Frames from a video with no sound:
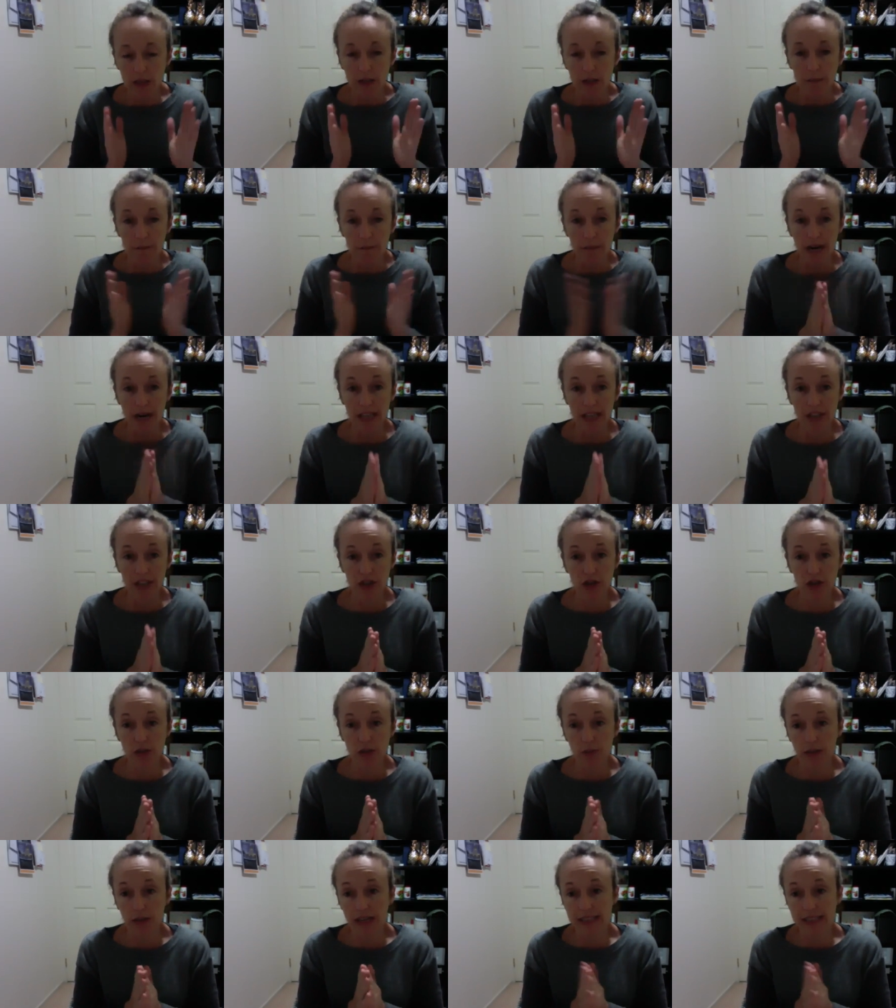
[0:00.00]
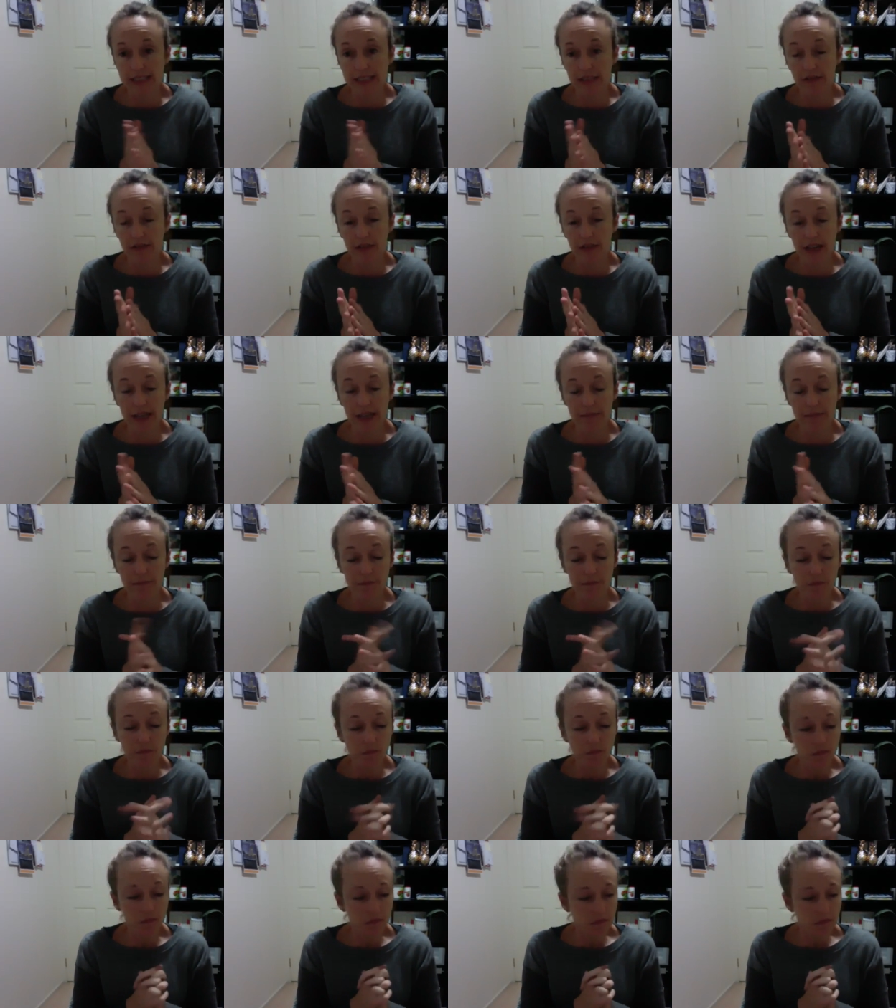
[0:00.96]
But Juice Plus have,
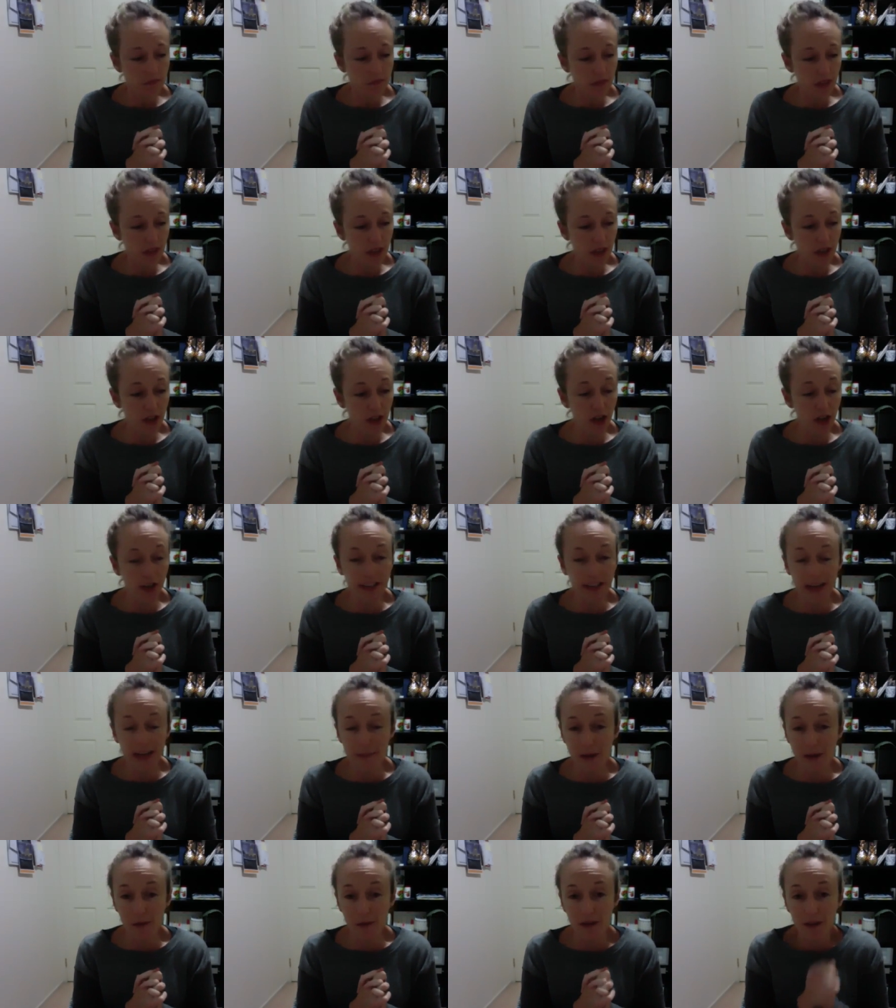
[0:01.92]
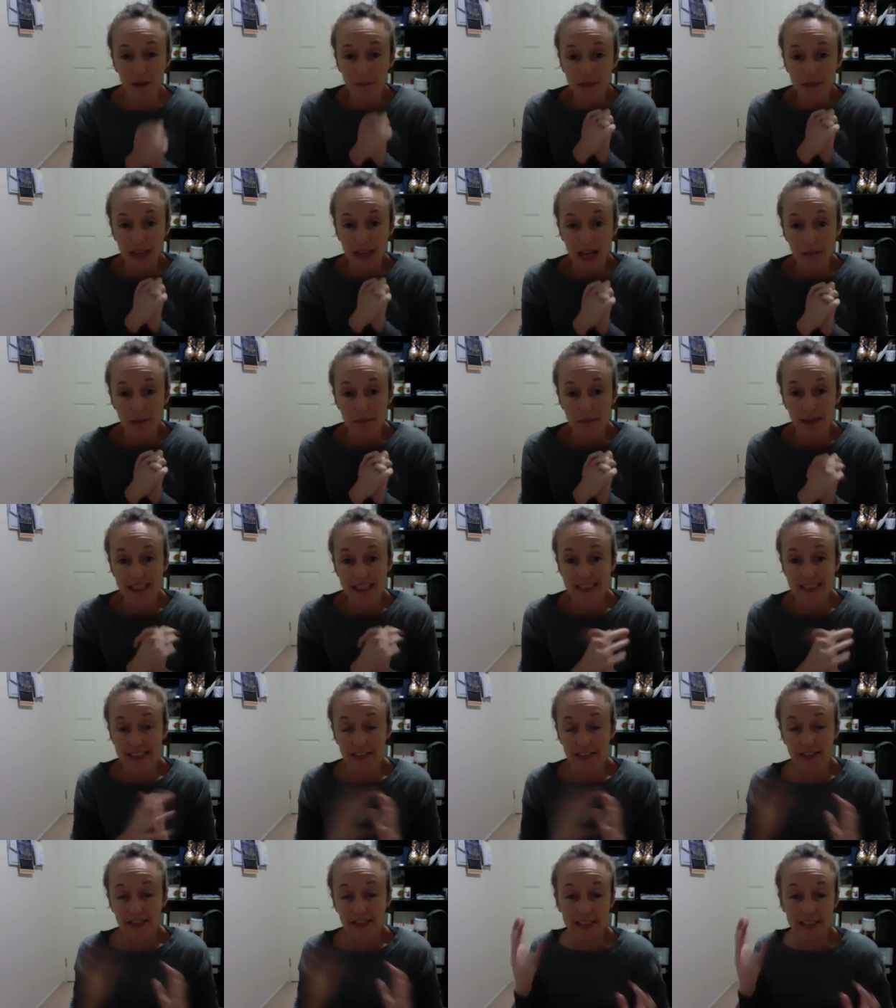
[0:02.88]
come up with a plant-based.
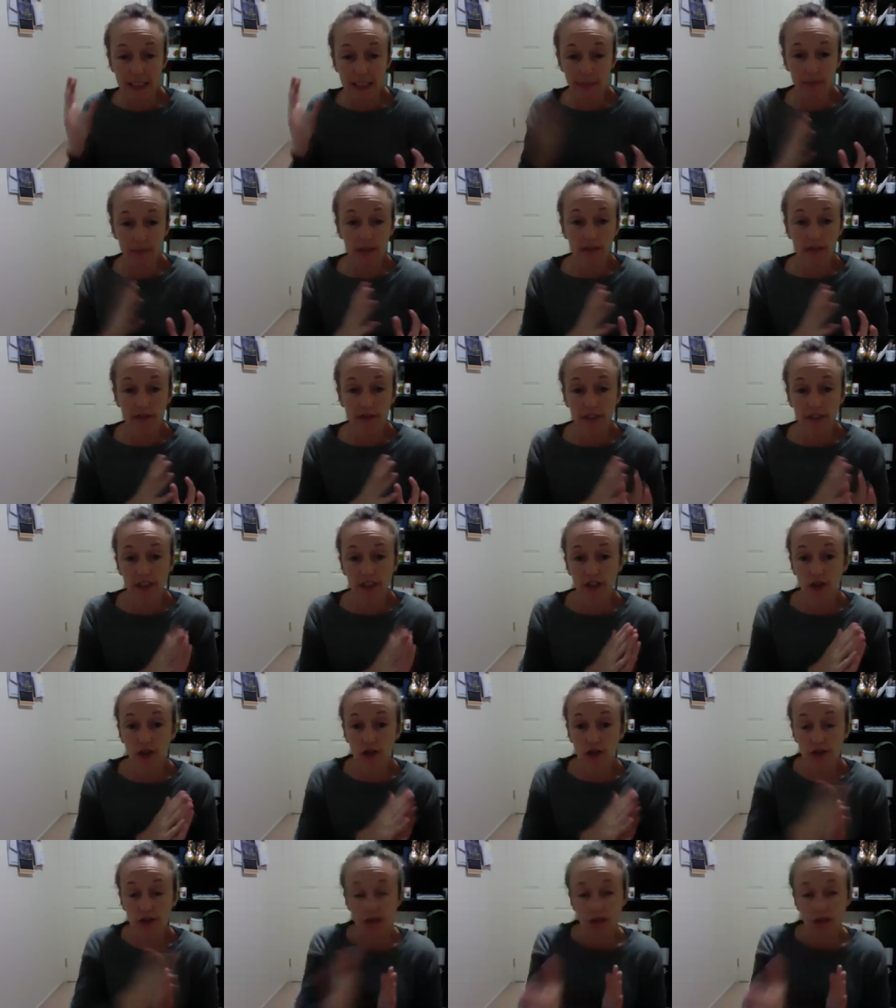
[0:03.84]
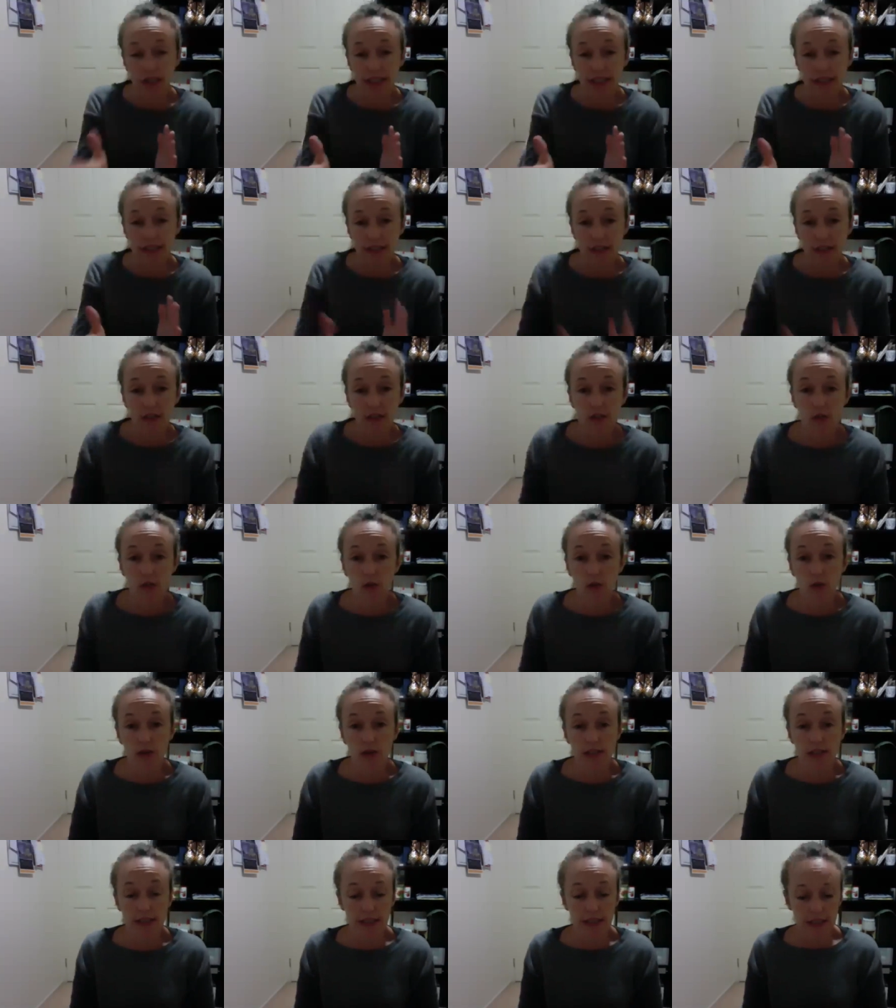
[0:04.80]
They've skipped the fish, gone straight to the
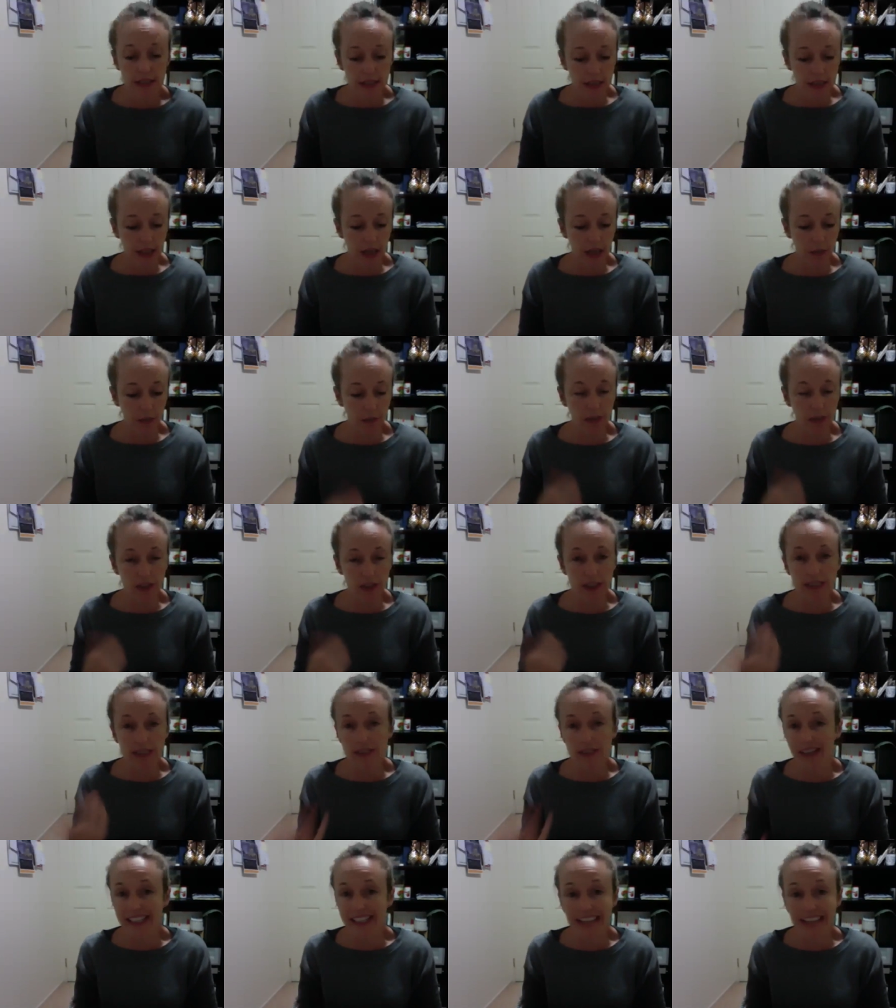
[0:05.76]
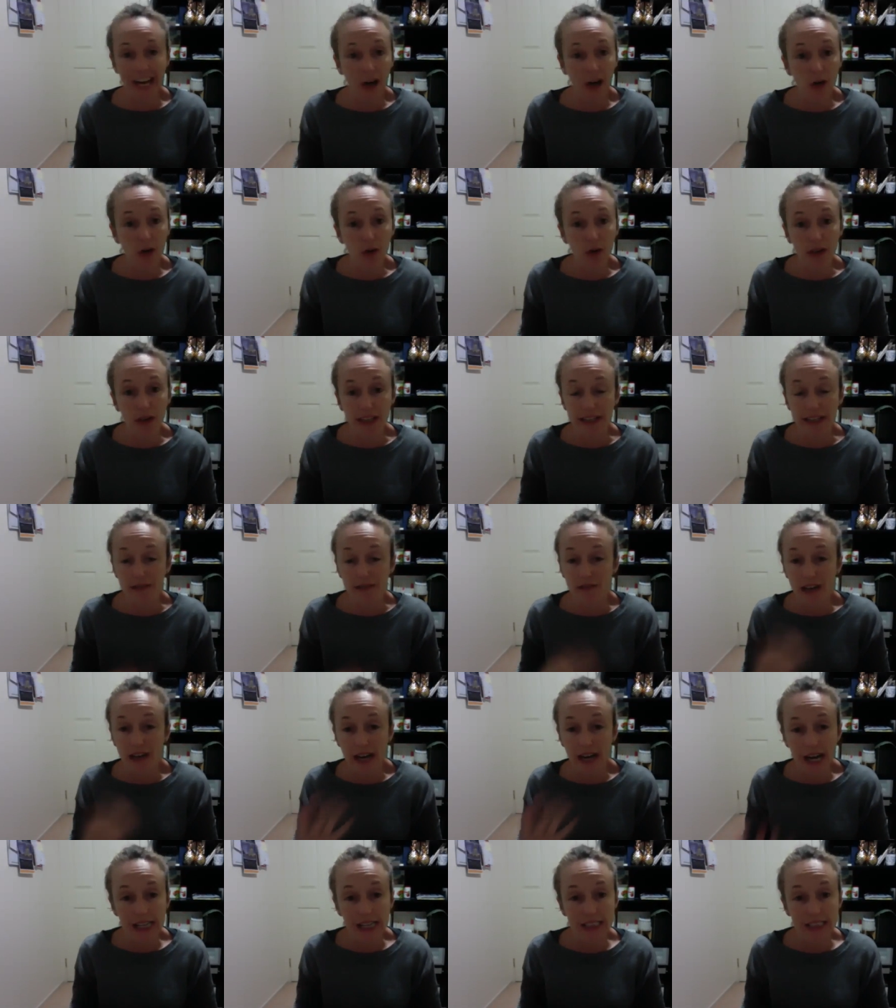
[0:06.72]
source, which is like algae,
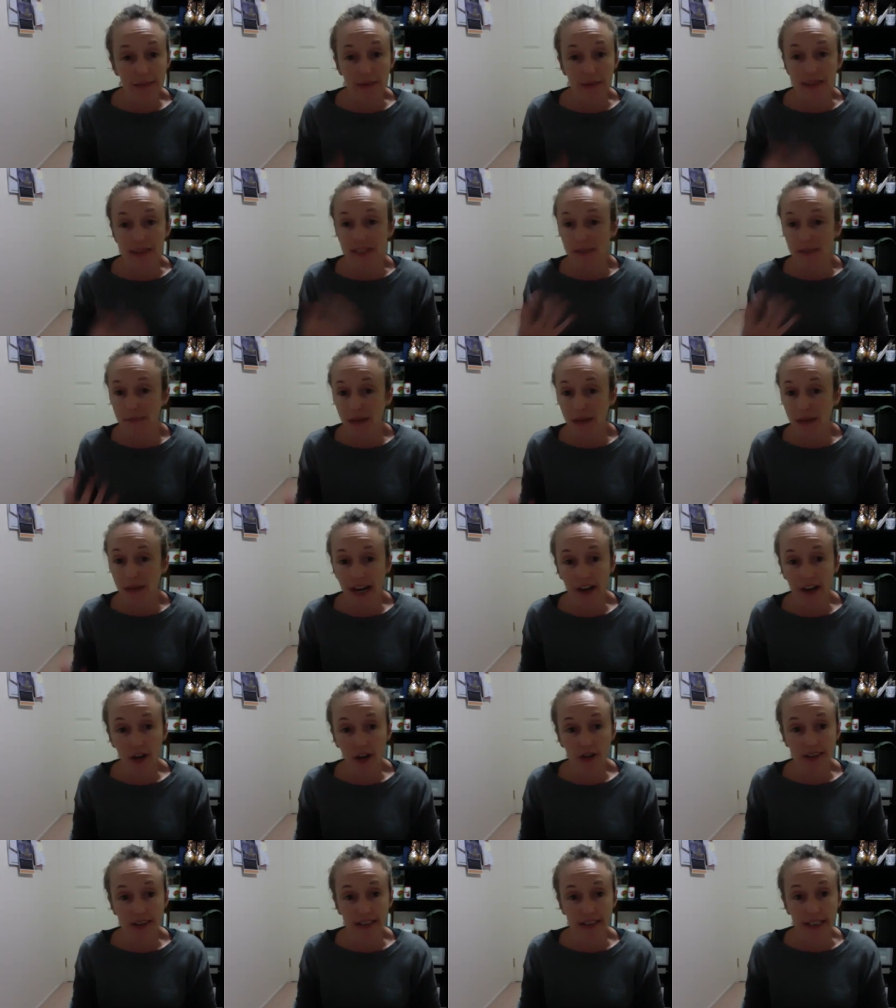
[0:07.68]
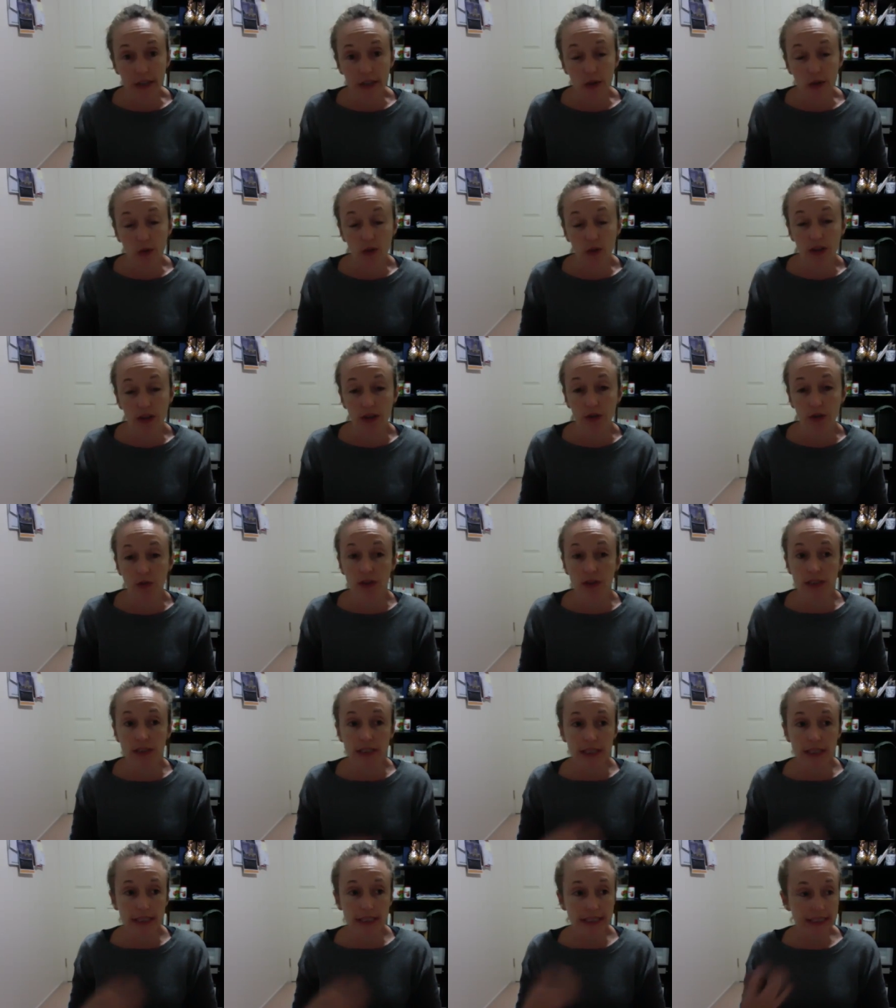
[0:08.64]
raspberry, tomato seed oil,
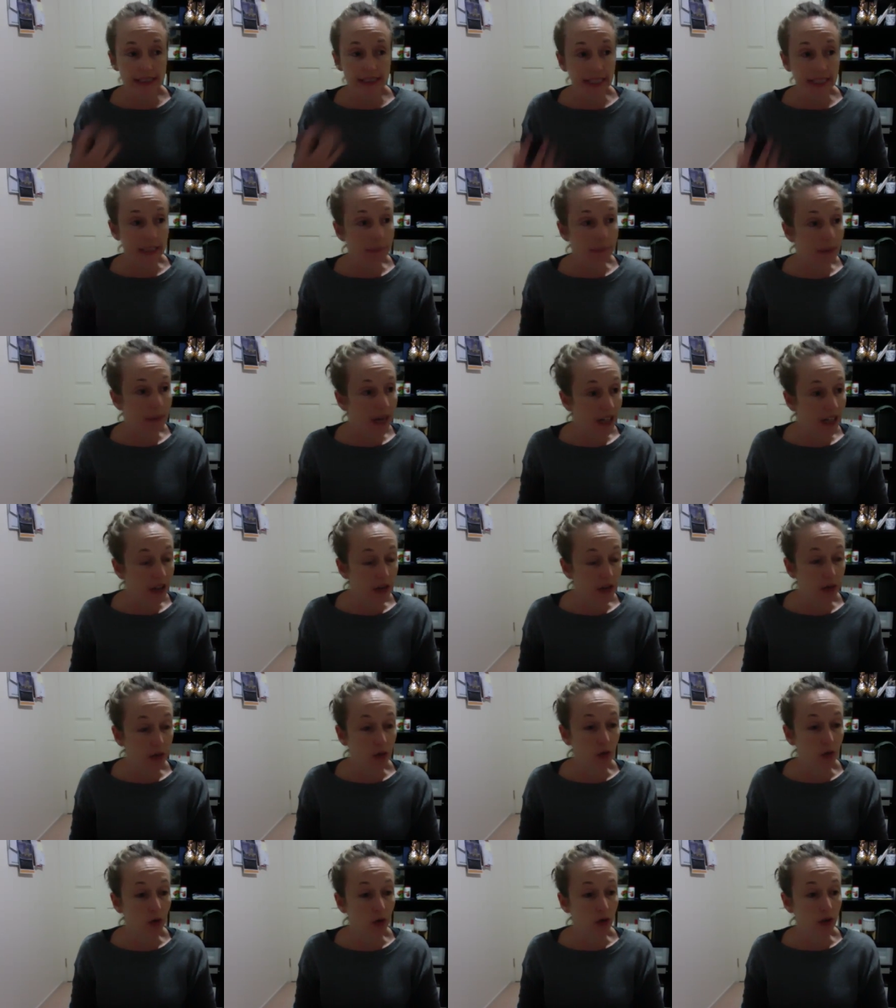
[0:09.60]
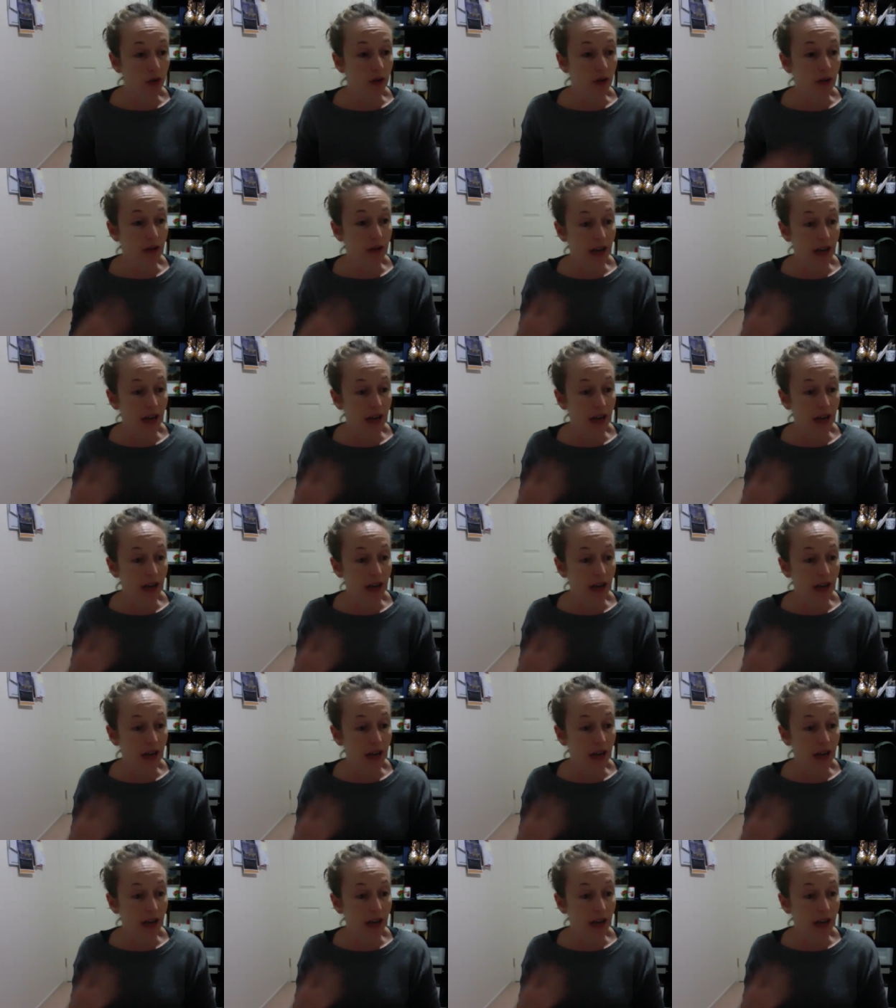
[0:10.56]
sea buckthorn,